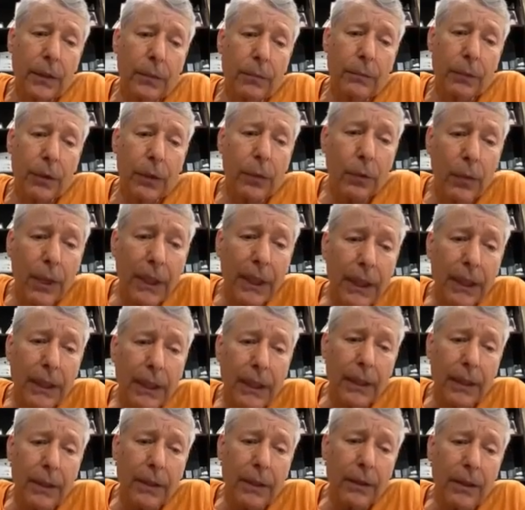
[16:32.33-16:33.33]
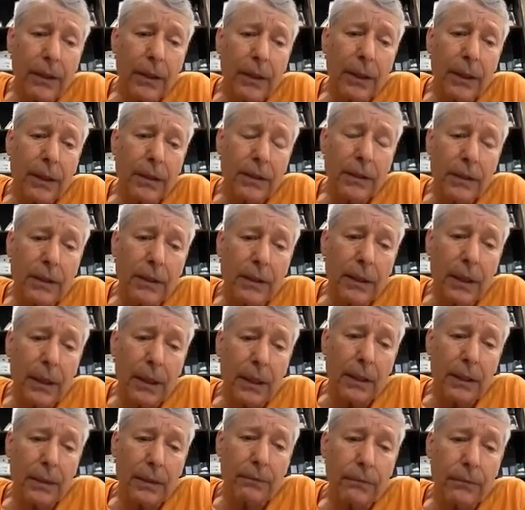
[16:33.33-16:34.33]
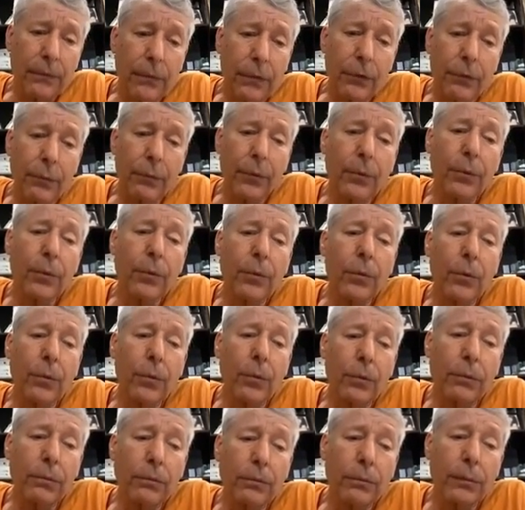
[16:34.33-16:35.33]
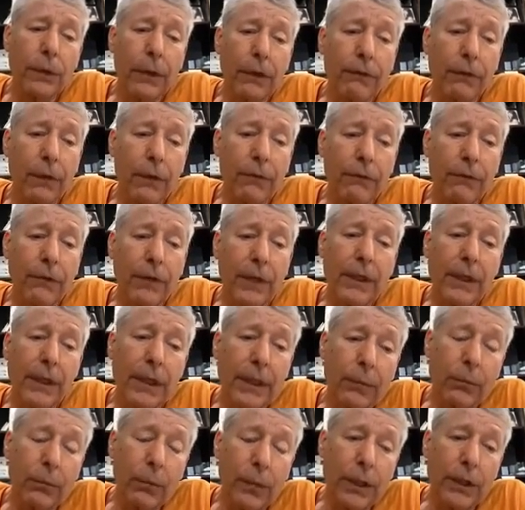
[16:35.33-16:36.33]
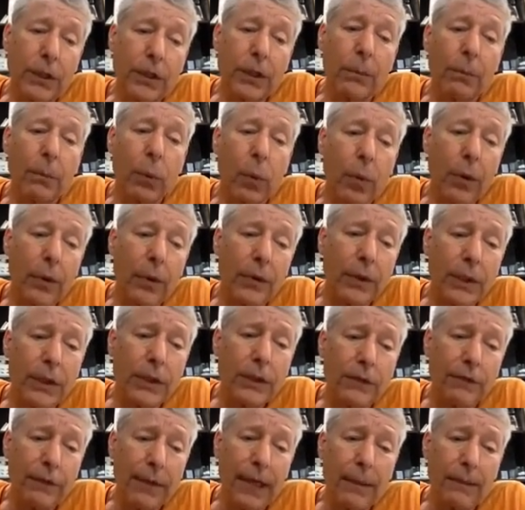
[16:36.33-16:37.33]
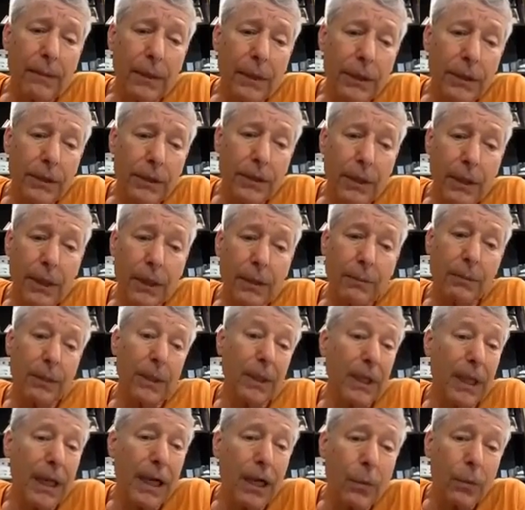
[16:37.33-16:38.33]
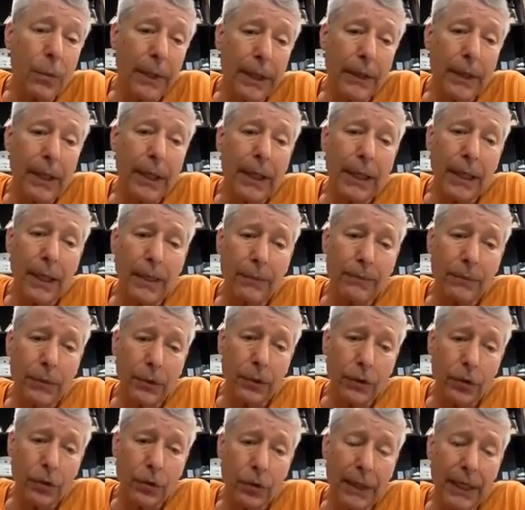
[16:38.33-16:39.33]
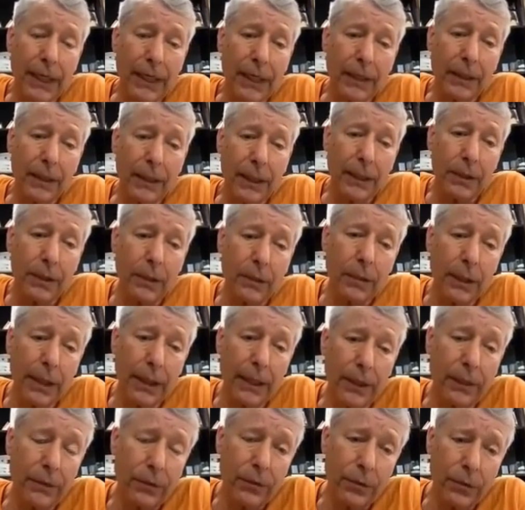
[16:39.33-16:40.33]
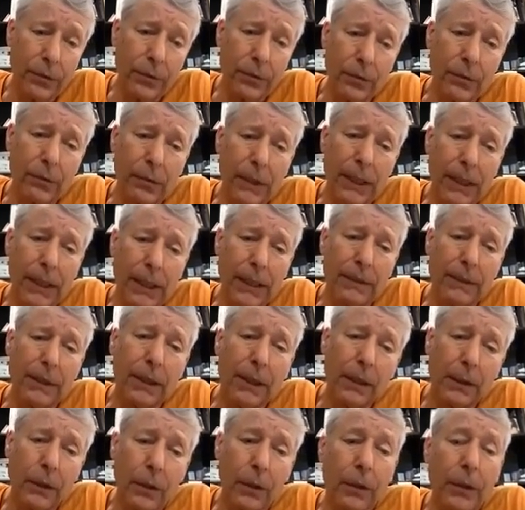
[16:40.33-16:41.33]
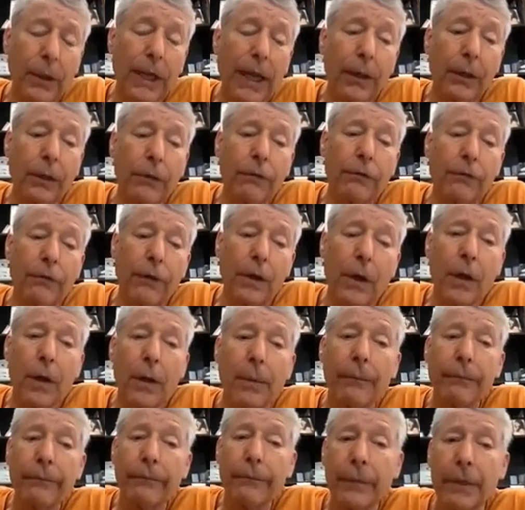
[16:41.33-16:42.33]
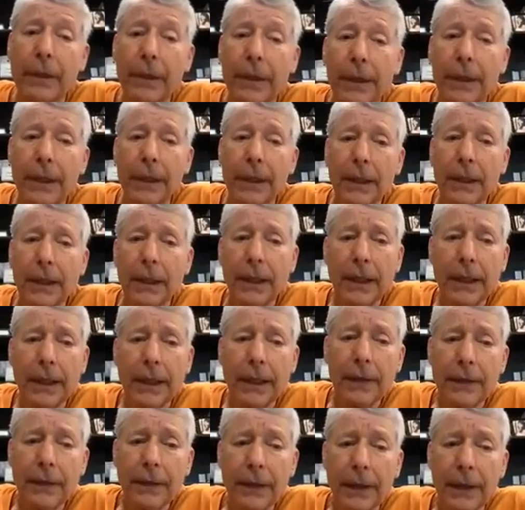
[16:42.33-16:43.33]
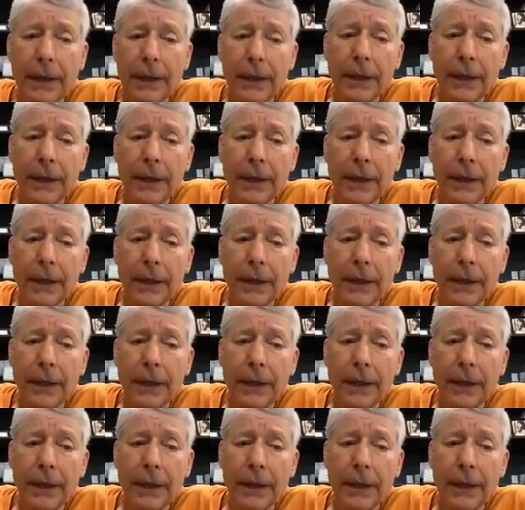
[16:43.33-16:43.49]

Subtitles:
unique in that through different funding, we support these families in Malawi that come to train and to learn how to farm. And